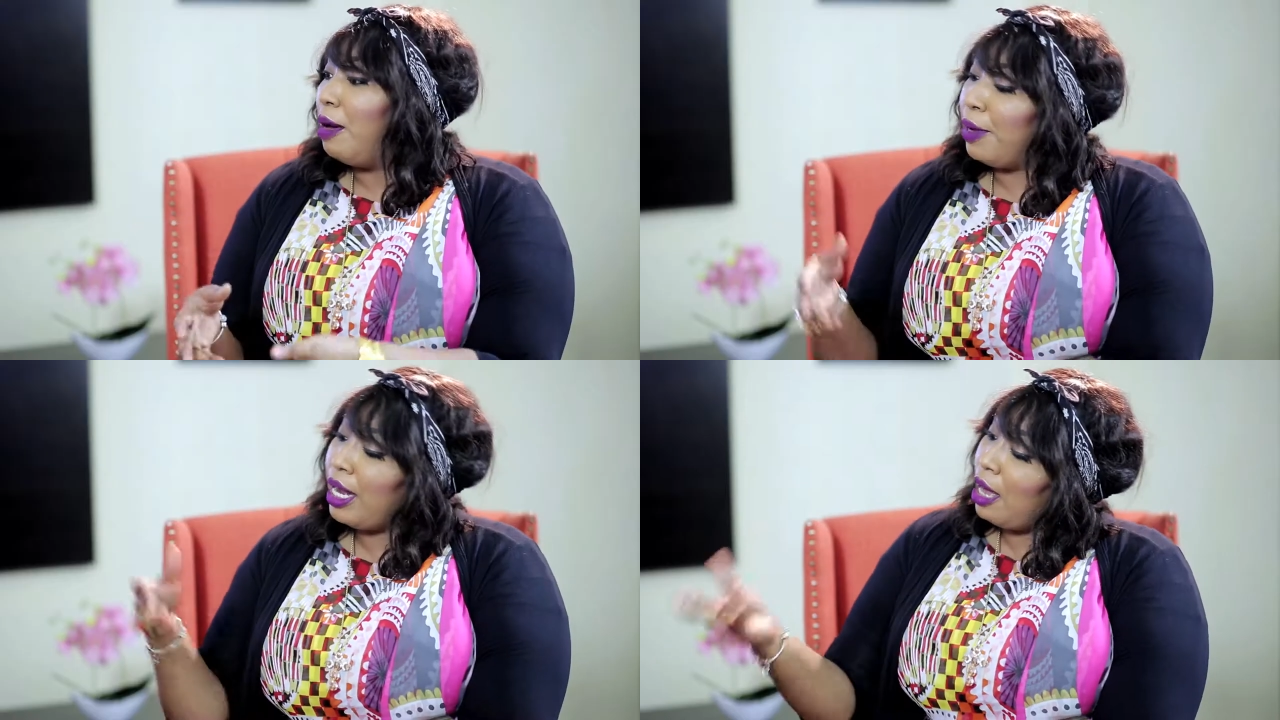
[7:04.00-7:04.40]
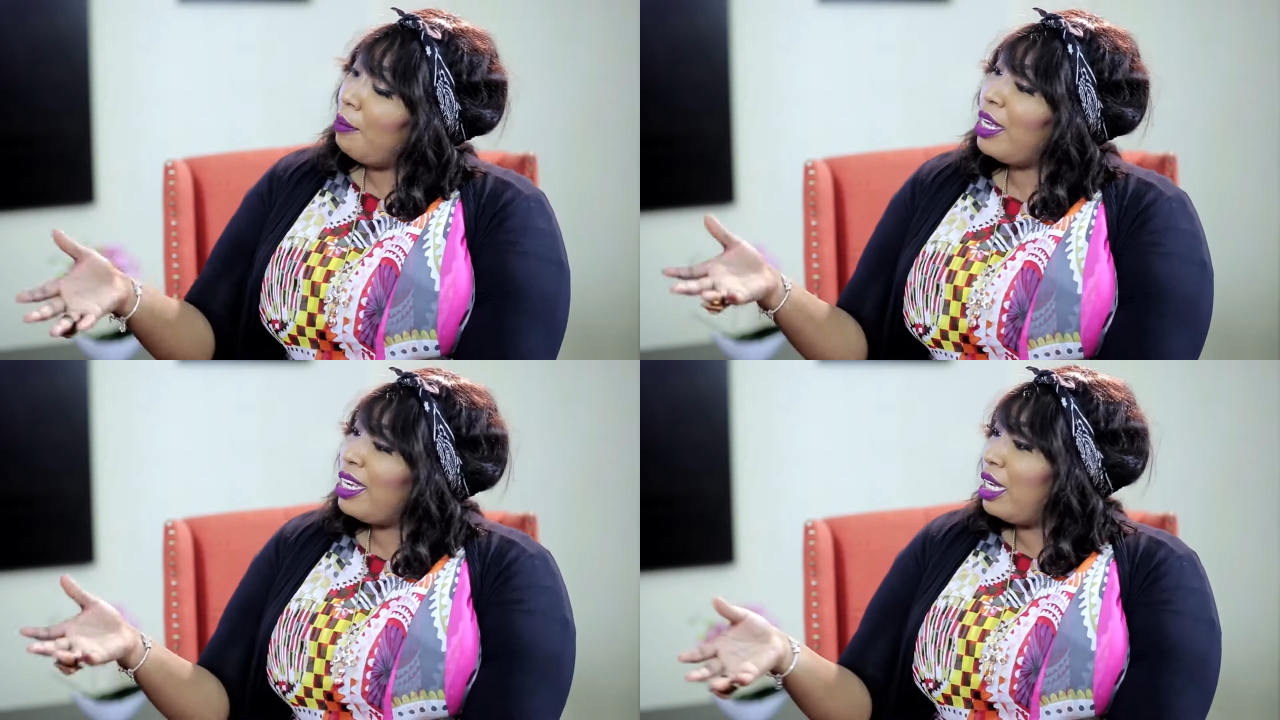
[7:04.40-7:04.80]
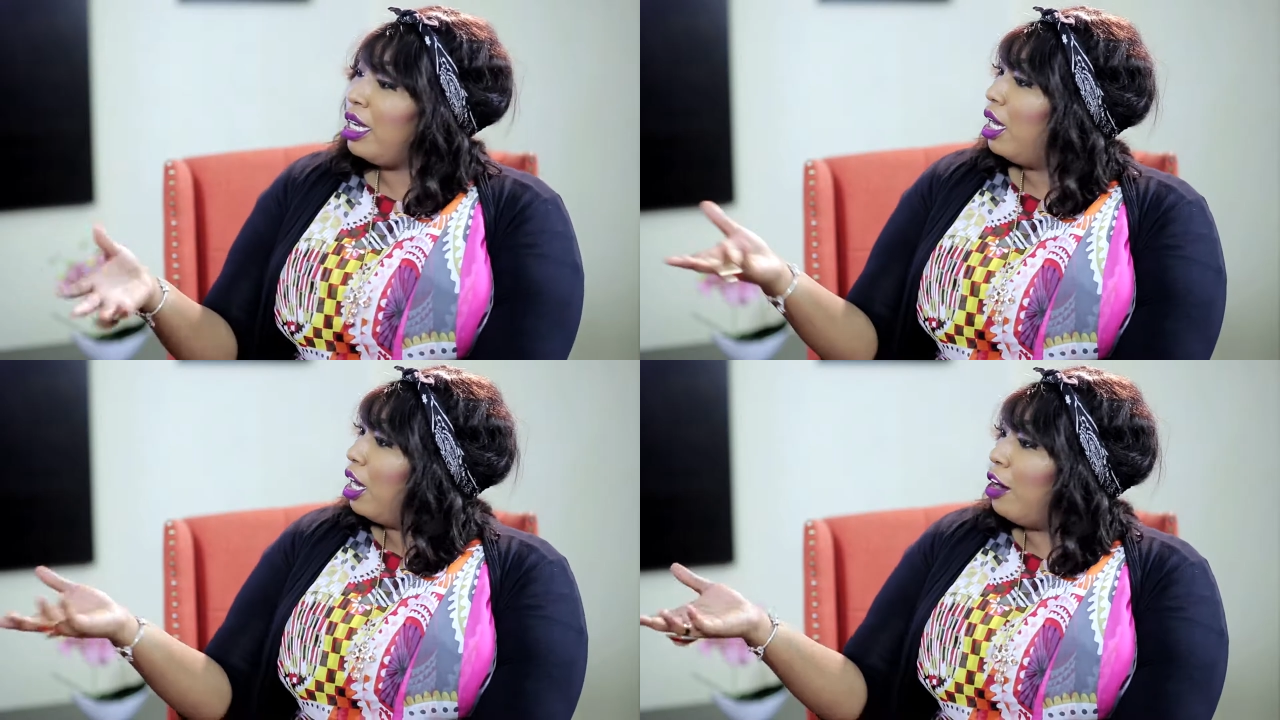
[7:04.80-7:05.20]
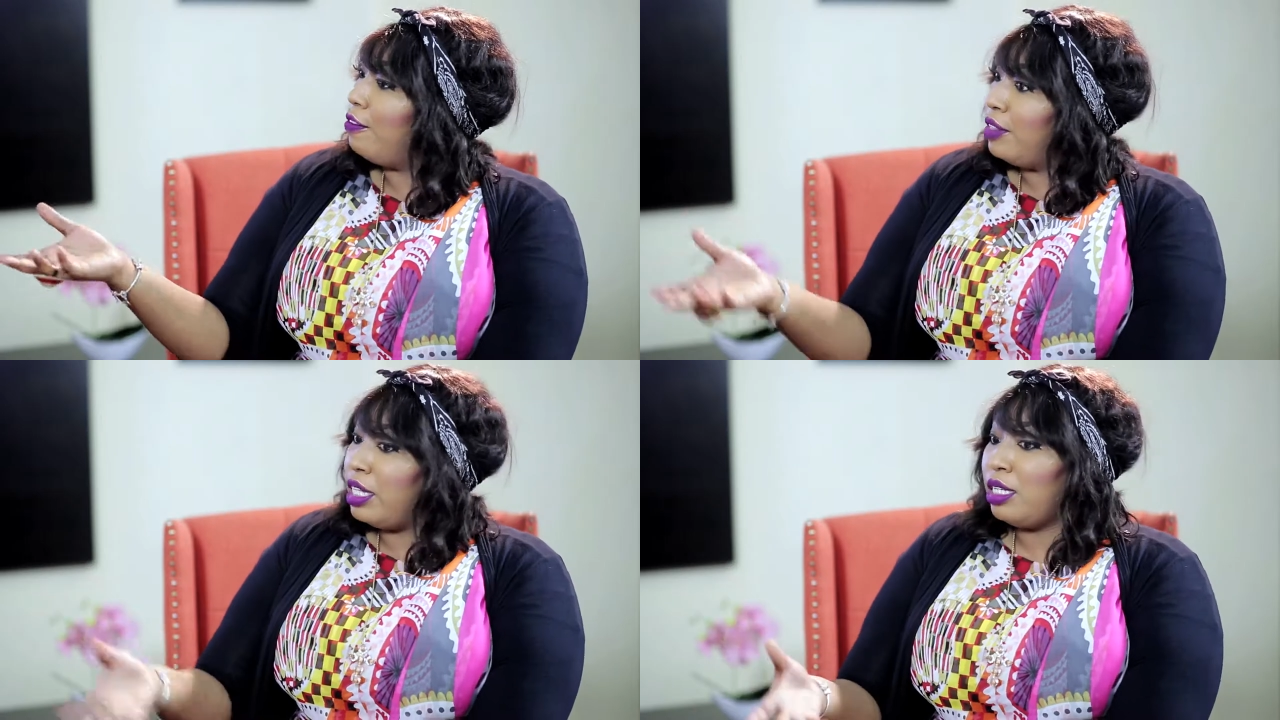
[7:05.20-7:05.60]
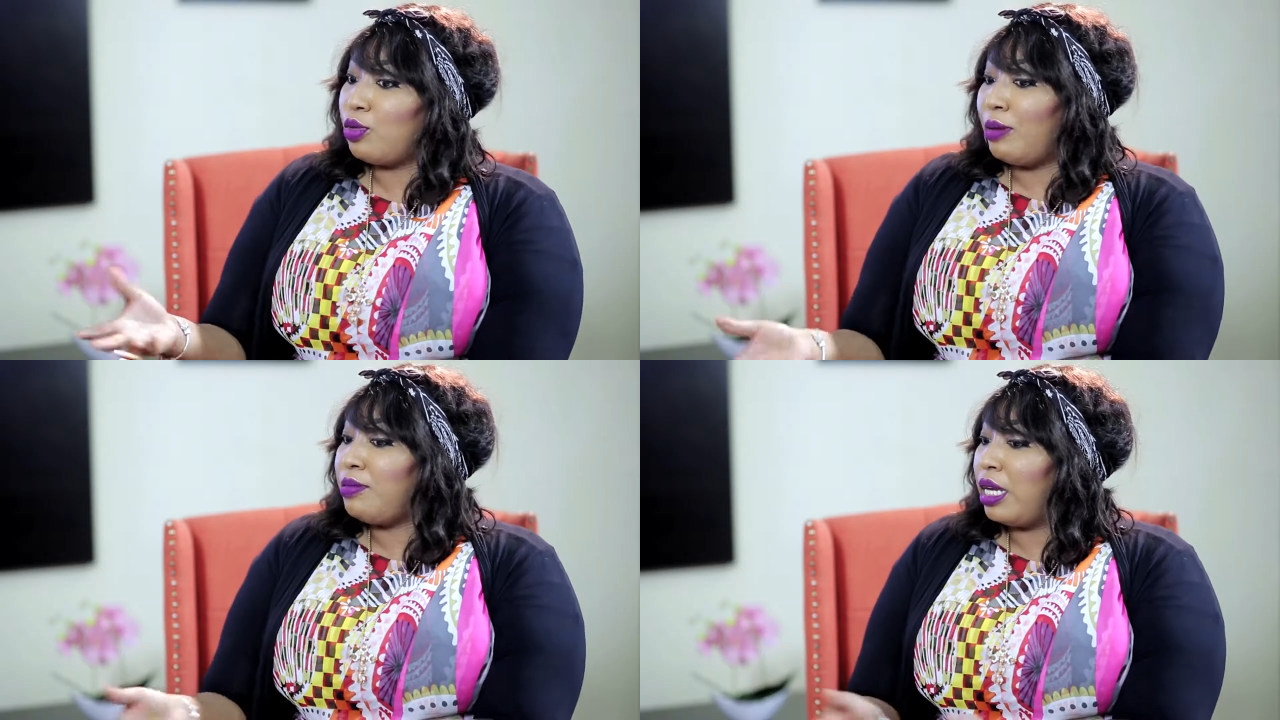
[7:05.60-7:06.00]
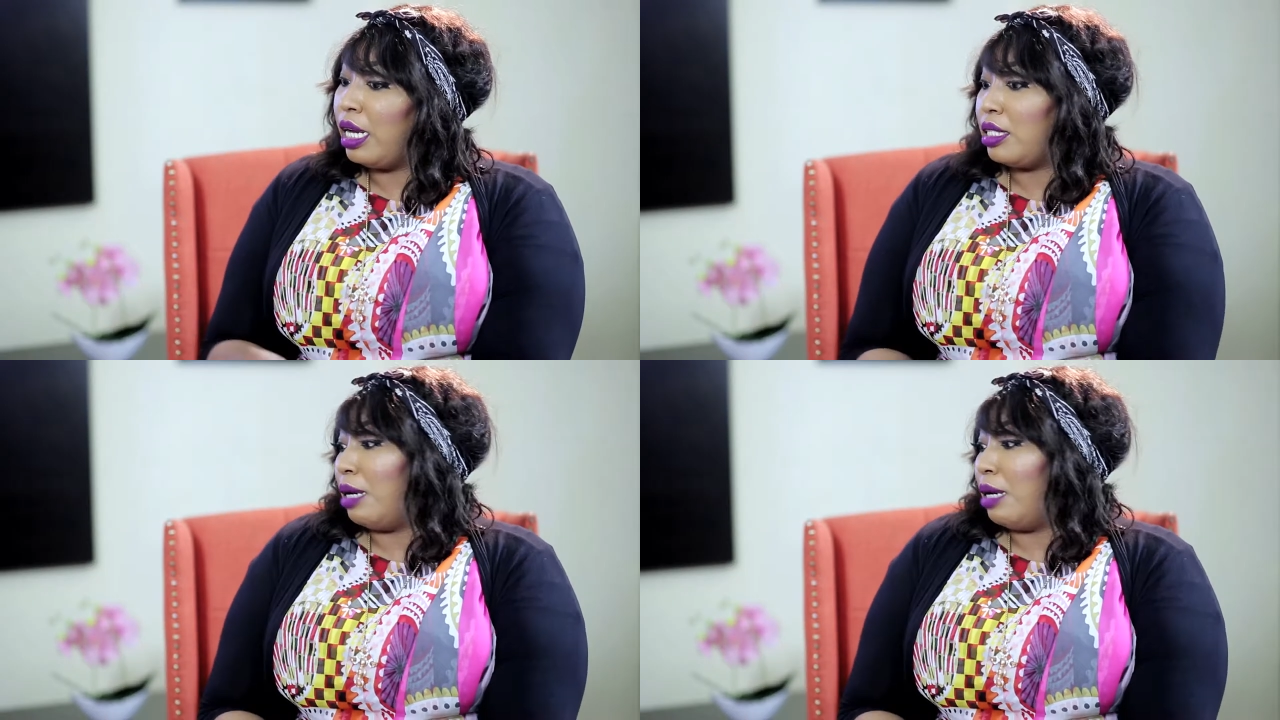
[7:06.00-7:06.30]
But how many of these websites,